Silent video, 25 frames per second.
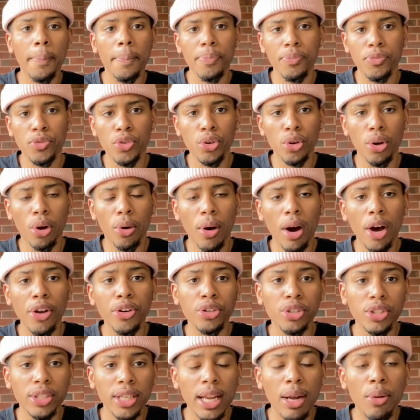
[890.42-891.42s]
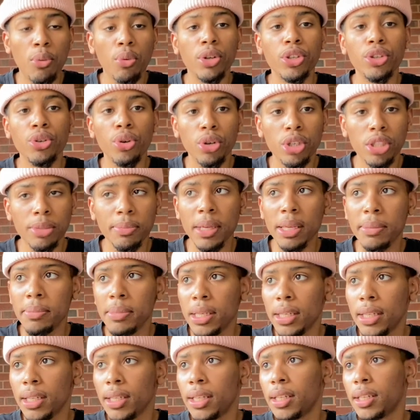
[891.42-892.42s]
you know, understand what yours may
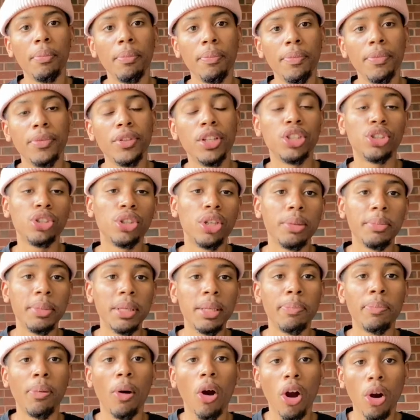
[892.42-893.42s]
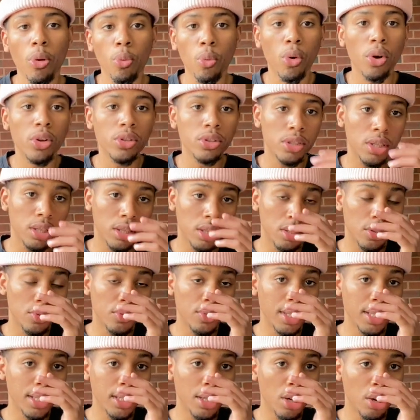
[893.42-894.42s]
be. This is gonna be part 1 to this
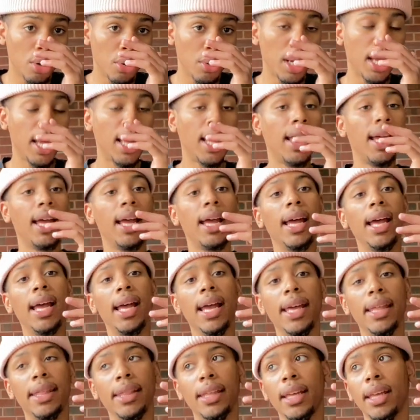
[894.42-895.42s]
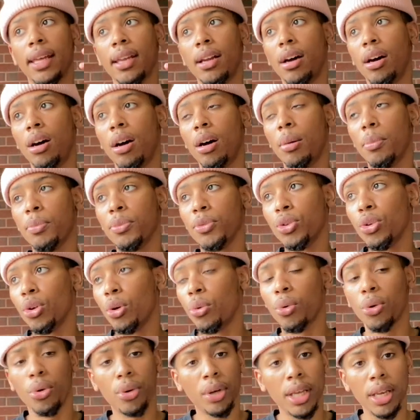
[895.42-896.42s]
video, and then you know,
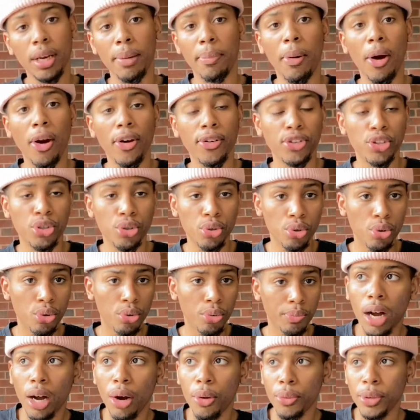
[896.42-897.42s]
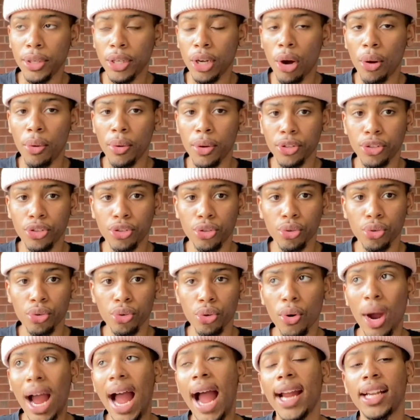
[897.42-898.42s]
we'll get into part 2. We go
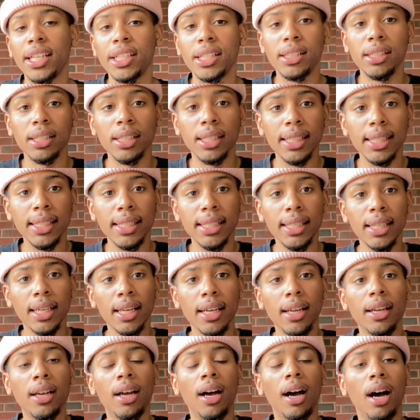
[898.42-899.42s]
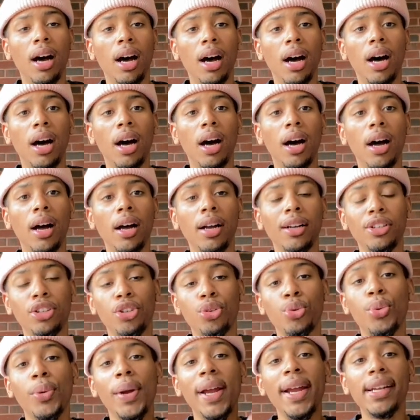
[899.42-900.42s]
into actually
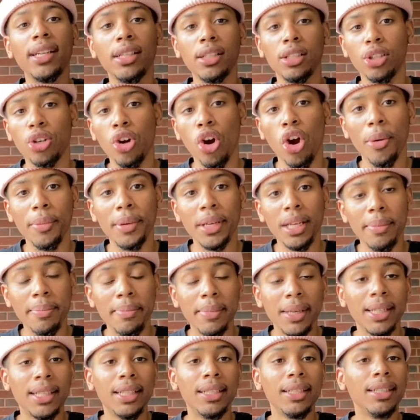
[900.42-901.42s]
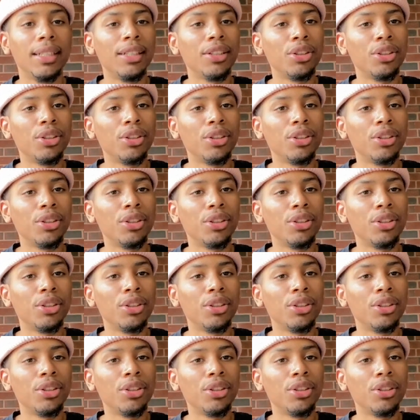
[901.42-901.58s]
creating the garment and making it